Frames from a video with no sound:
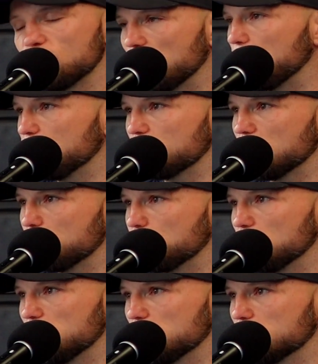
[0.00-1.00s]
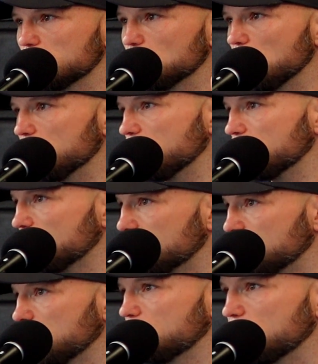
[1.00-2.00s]
James get bullied? Why doesn't
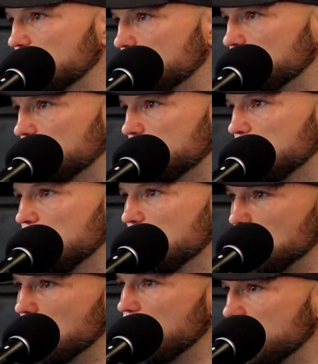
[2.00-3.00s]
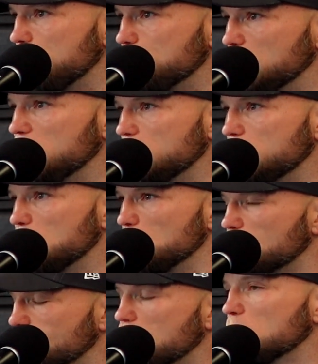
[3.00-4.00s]
so-and-so get bullied? Why are they bullying me?
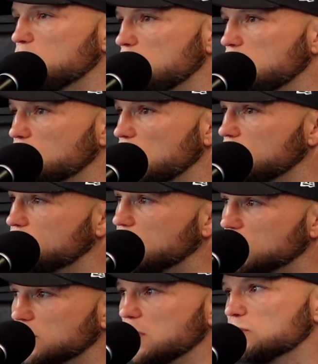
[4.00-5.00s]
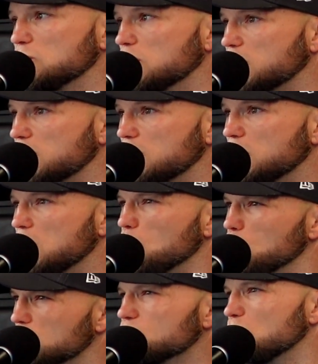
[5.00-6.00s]
What's wrong with me? So I internalised all of that.
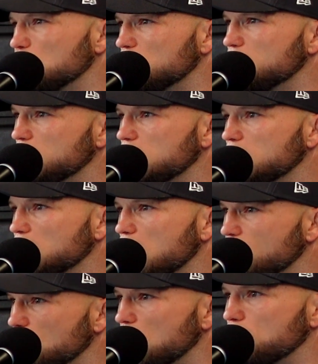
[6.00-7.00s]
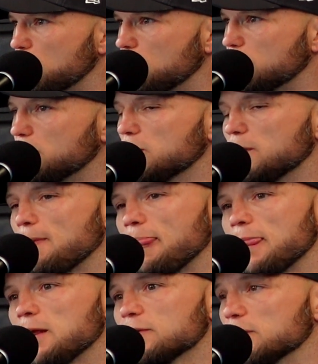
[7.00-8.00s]
What's wrong with me? I've got a problem.
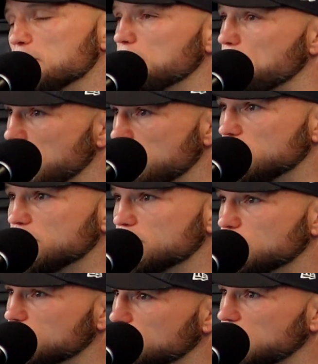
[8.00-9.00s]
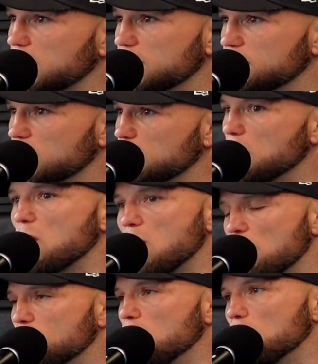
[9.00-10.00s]
So then parents was exactly the same.
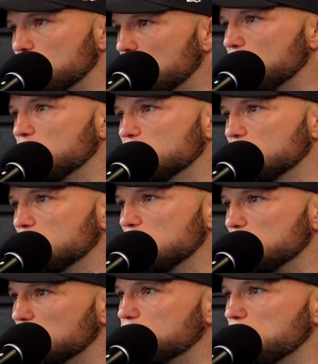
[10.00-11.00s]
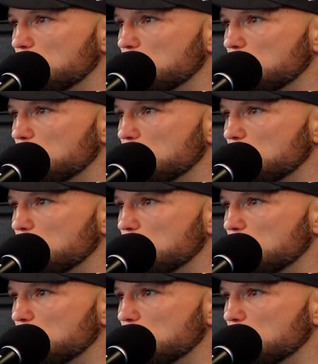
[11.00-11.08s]
I've got a problem. It must be